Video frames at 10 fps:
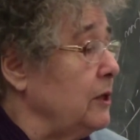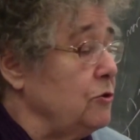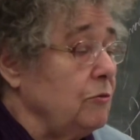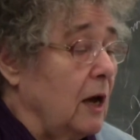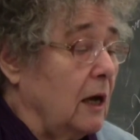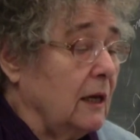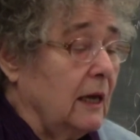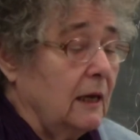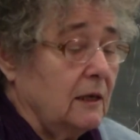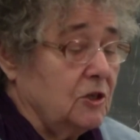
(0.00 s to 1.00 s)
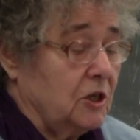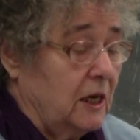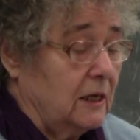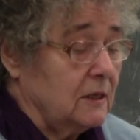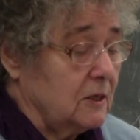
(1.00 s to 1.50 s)
We do not get a
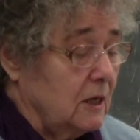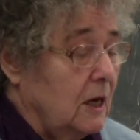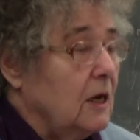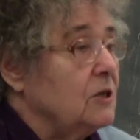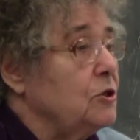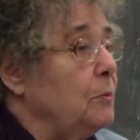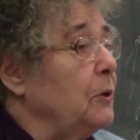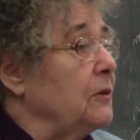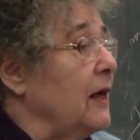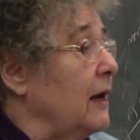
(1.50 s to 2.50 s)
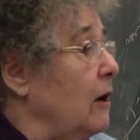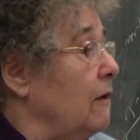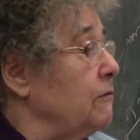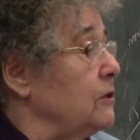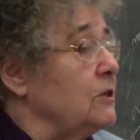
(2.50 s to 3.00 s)
chance to put that
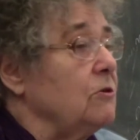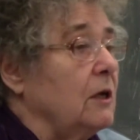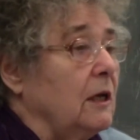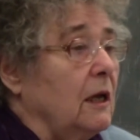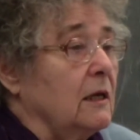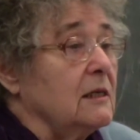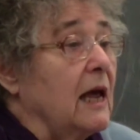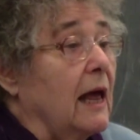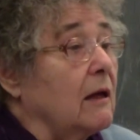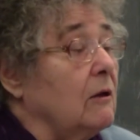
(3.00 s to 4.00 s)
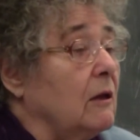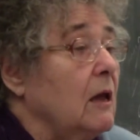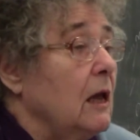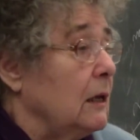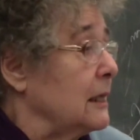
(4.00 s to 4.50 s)
off and
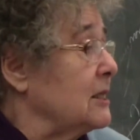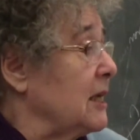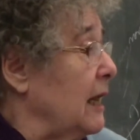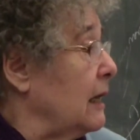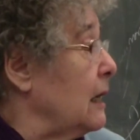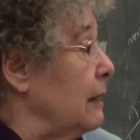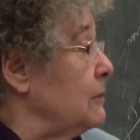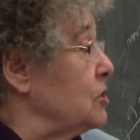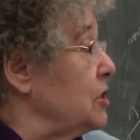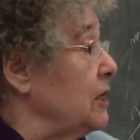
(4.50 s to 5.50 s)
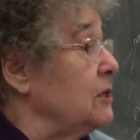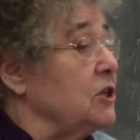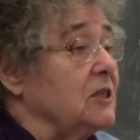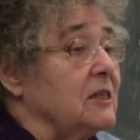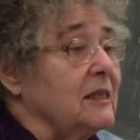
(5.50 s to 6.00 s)
tackle, let's say, climate
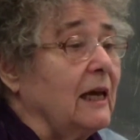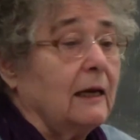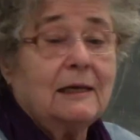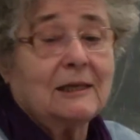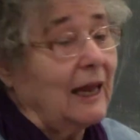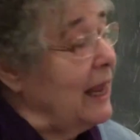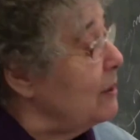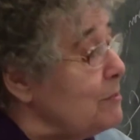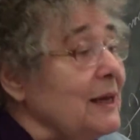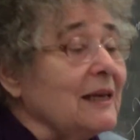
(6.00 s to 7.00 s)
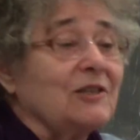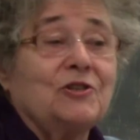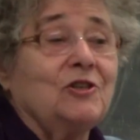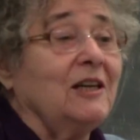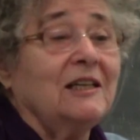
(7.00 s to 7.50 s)
change instead. It can't be
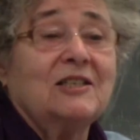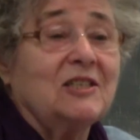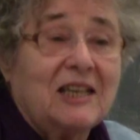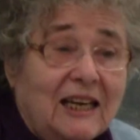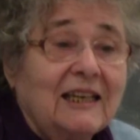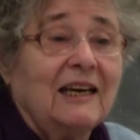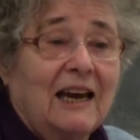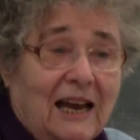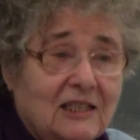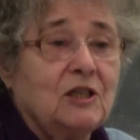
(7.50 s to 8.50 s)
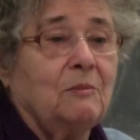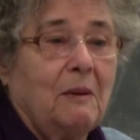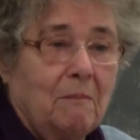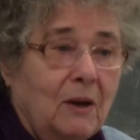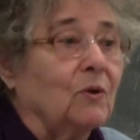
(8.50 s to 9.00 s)
instead, it has to
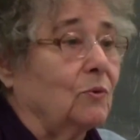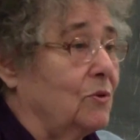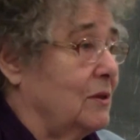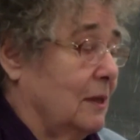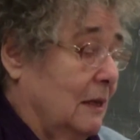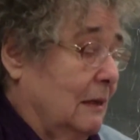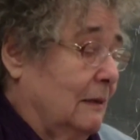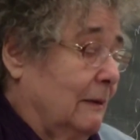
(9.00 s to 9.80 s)
be both.